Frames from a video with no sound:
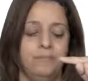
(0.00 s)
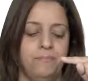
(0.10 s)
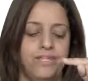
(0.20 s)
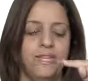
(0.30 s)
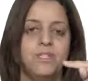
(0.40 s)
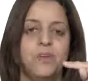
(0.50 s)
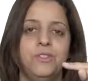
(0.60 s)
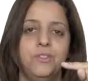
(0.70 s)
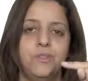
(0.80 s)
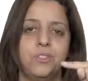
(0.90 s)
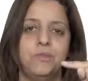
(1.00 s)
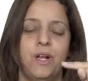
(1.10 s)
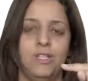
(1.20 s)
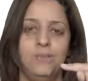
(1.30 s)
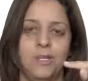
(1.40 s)
beta is going to go
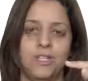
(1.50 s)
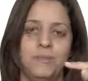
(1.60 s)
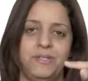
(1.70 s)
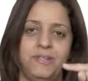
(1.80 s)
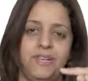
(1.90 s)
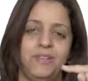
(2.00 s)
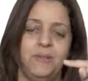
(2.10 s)
smaller because beta,